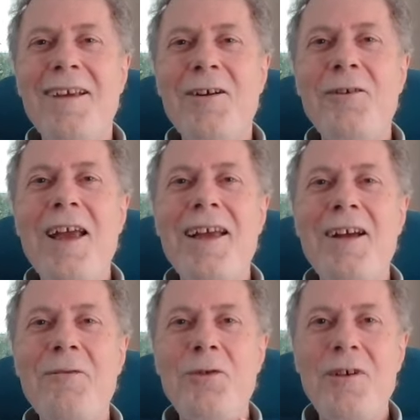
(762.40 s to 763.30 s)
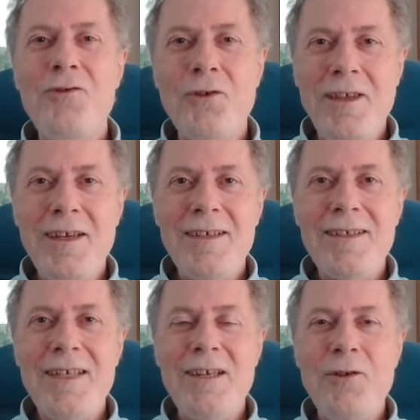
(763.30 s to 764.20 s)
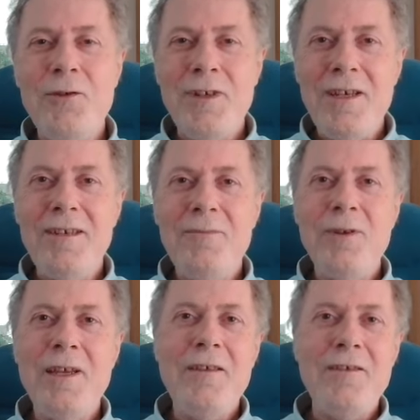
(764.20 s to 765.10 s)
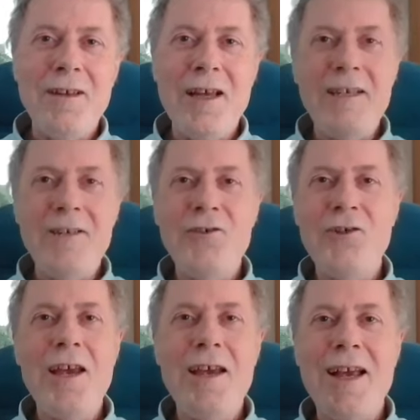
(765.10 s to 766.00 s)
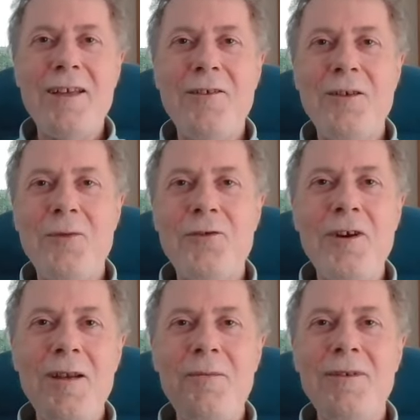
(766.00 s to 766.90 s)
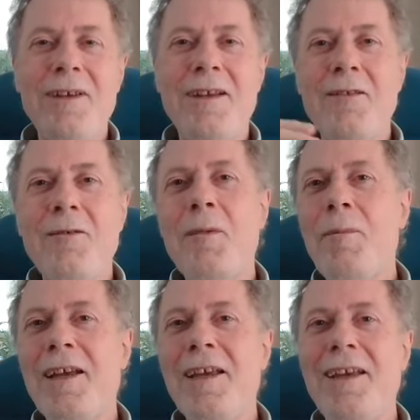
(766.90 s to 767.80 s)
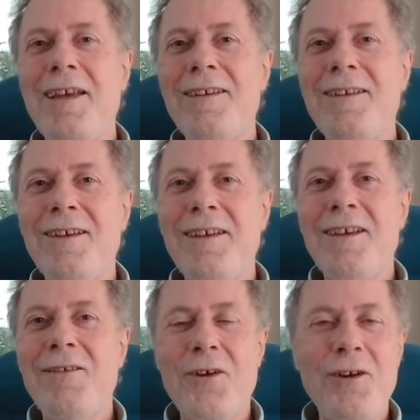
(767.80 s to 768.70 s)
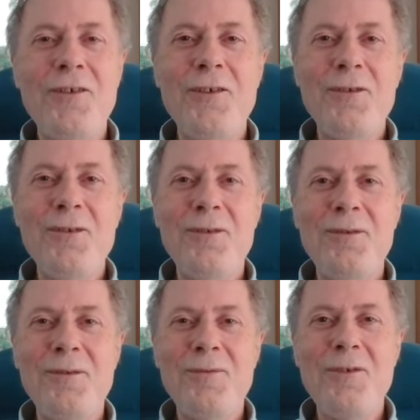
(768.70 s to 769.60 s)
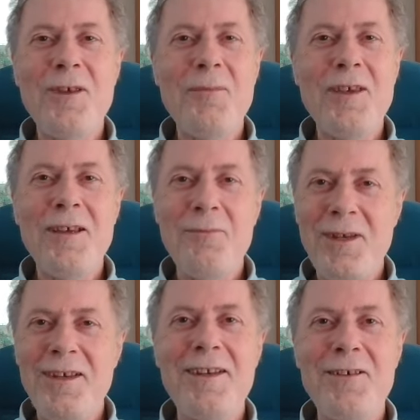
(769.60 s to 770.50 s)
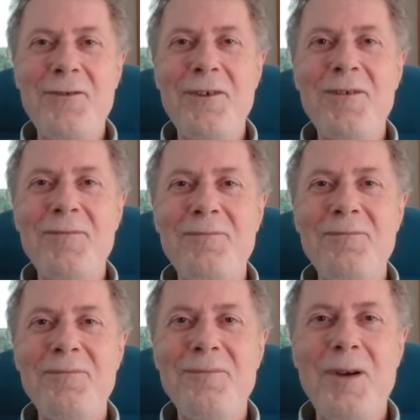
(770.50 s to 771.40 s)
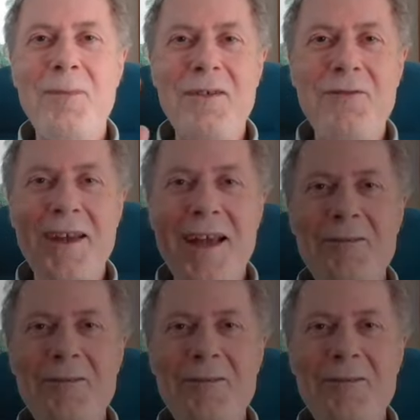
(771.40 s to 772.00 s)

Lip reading: Okay, I hope you enjoyed that. And if you did, please like, share, and subscribe. And I'll be back again very soon with something completely different. Bye-bye for now.